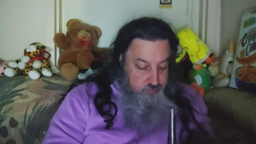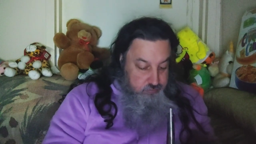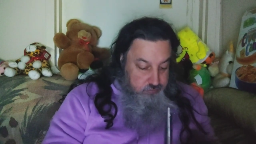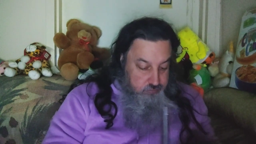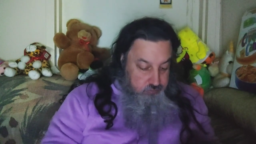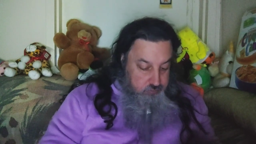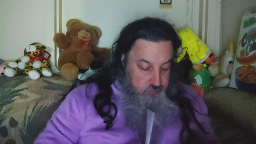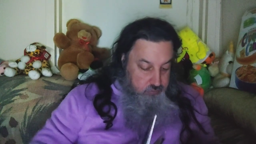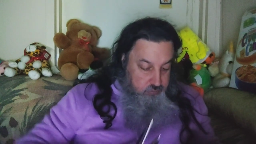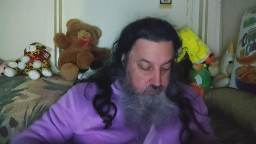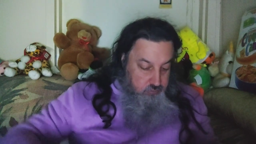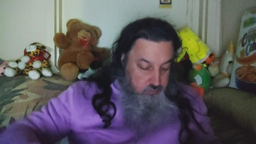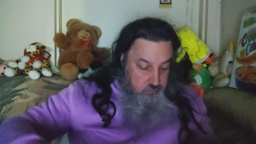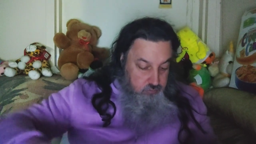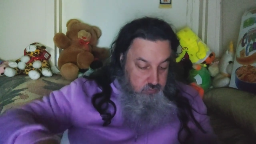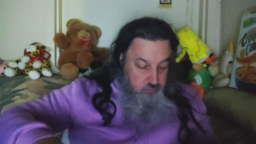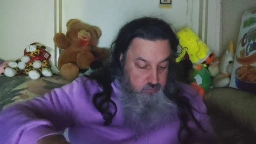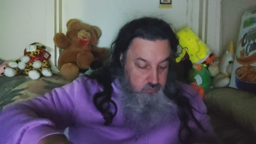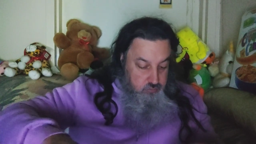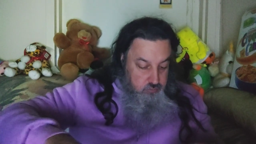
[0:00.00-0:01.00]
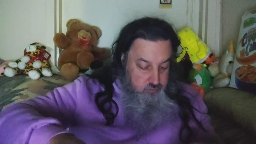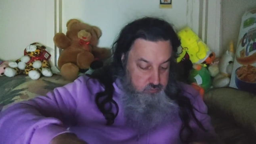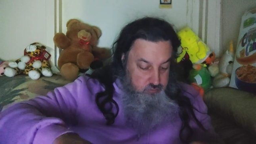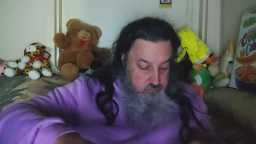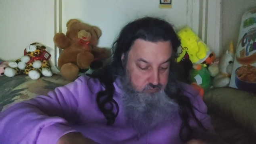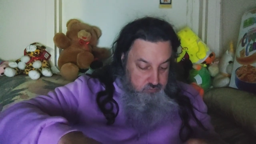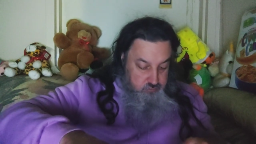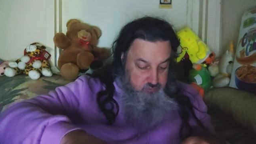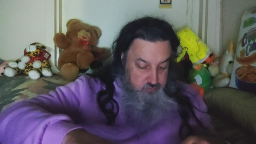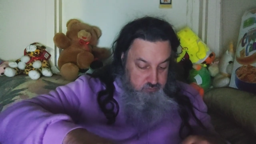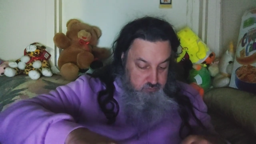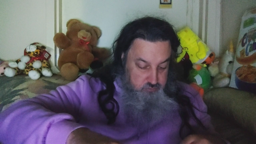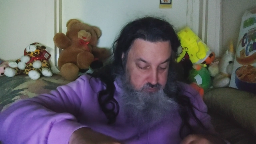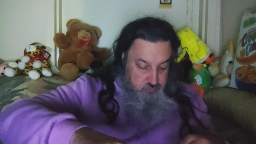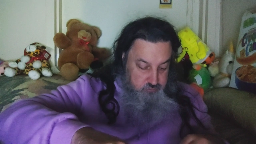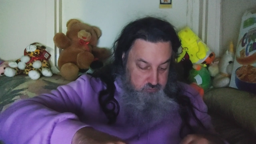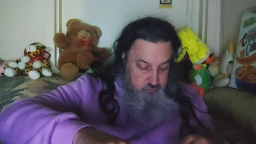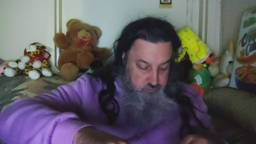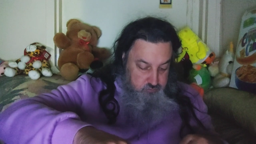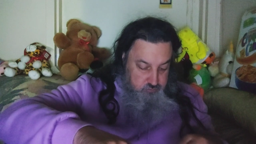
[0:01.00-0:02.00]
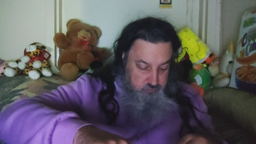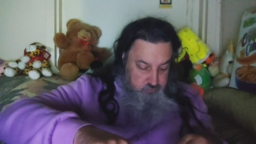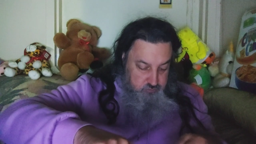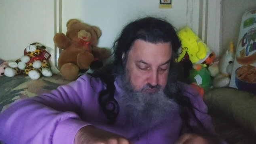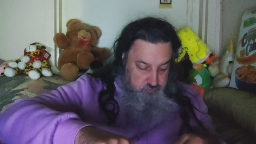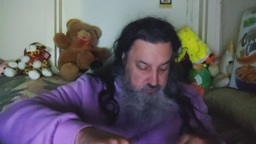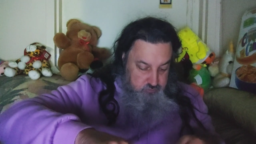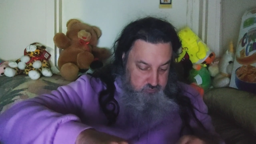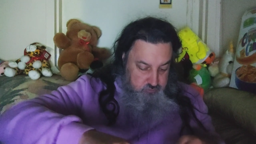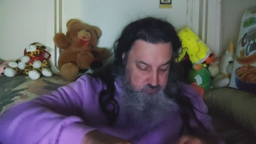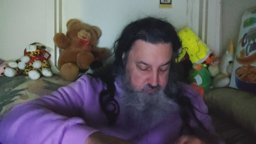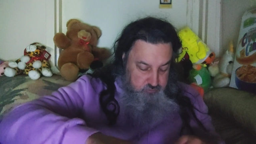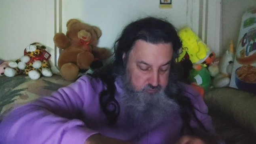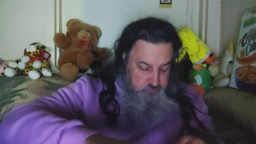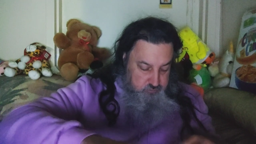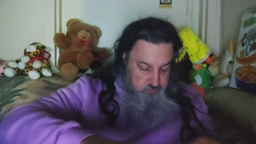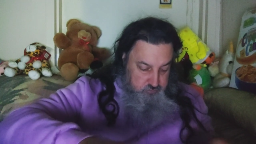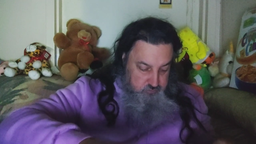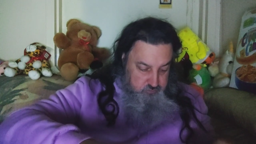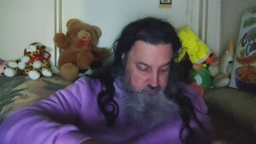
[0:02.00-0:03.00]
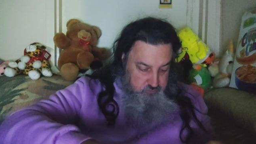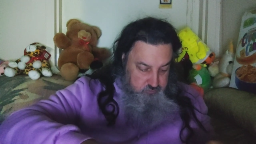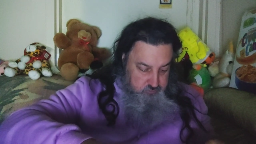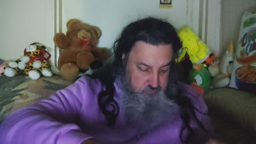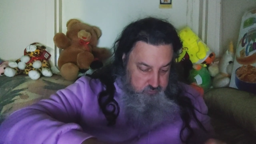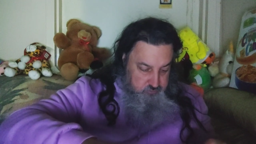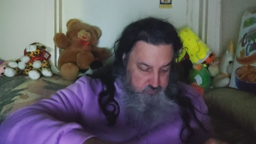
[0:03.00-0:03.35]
No one is speaking in this clip.